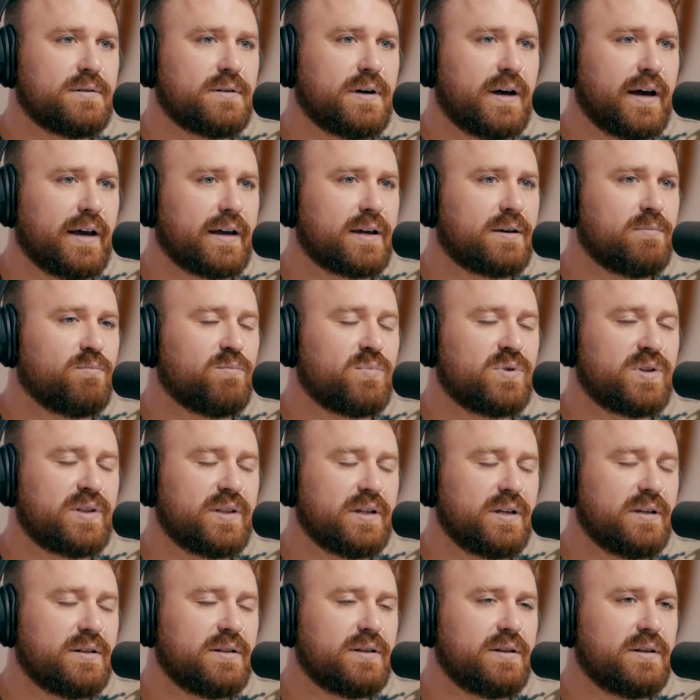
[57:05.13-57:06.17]
I
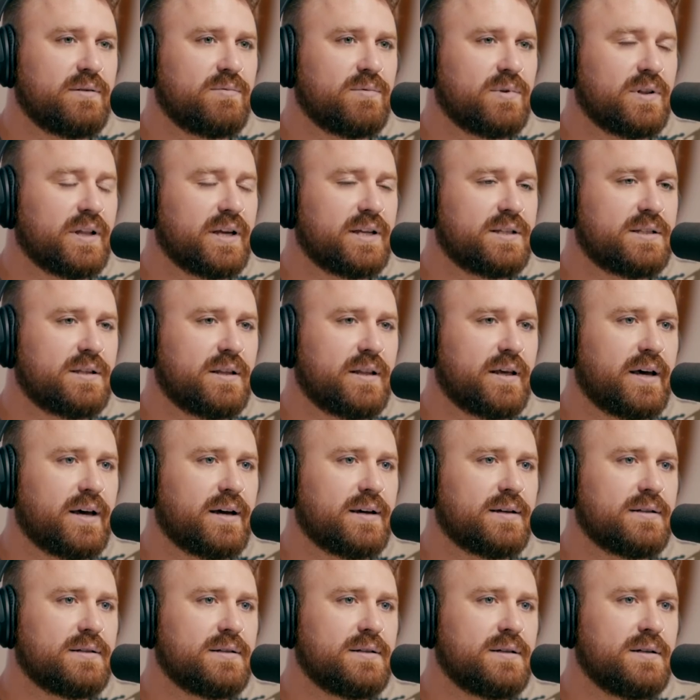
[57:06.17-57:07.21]
completely relate to
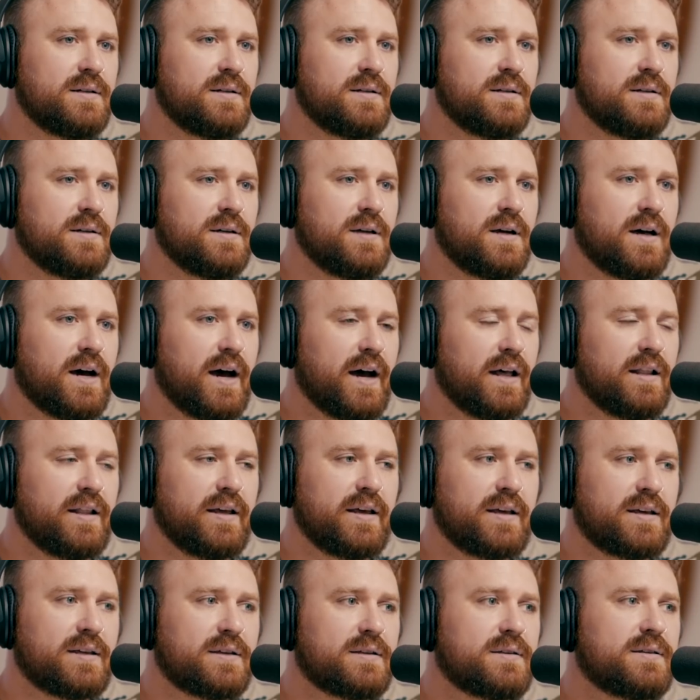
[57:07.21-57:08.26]
that. I
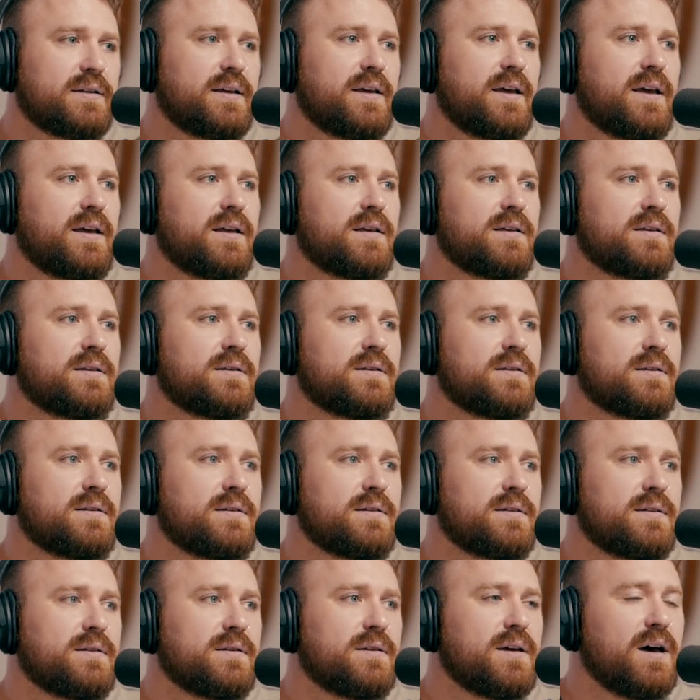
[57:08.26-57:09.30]
like.
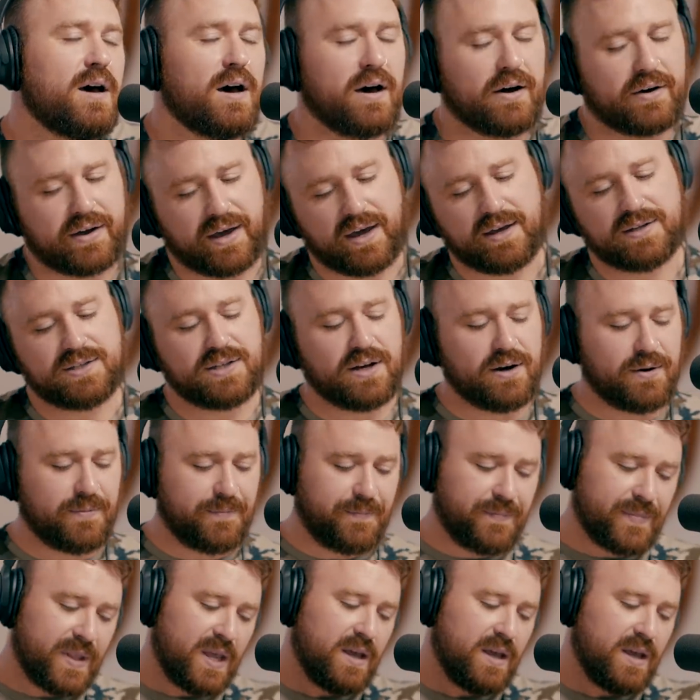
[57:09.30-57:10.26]
Oh, okay. So,